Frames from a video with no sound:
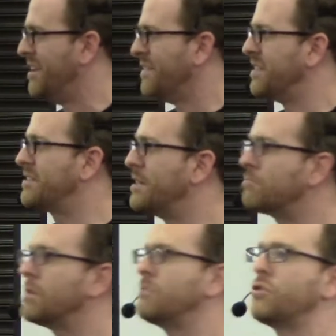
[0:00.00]
The
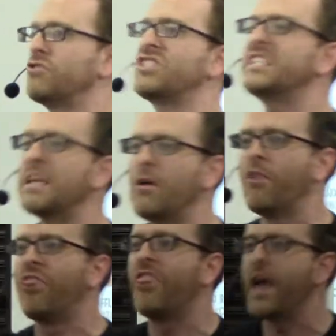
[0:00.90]
symptoms are
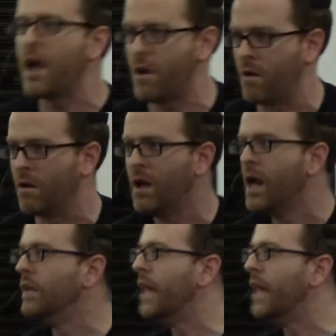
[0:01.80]
still there. A